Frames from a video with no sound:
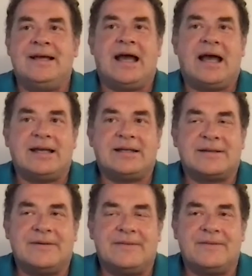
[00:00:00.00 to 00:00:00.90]
And
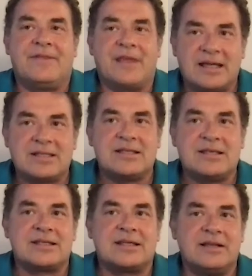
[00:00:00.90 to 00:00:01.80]
that's the
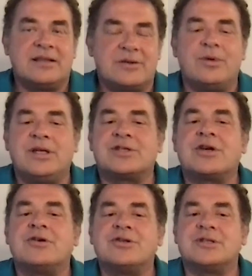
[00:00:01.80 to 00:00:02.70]
skill that we as
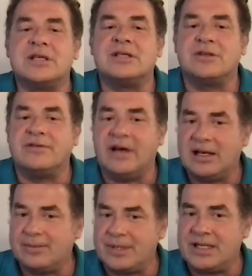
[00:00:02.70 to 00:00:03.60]
coaches need to
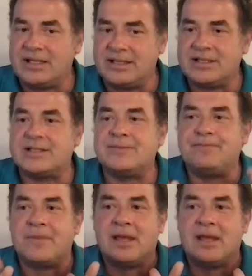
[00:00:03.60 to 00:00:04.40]
develop, is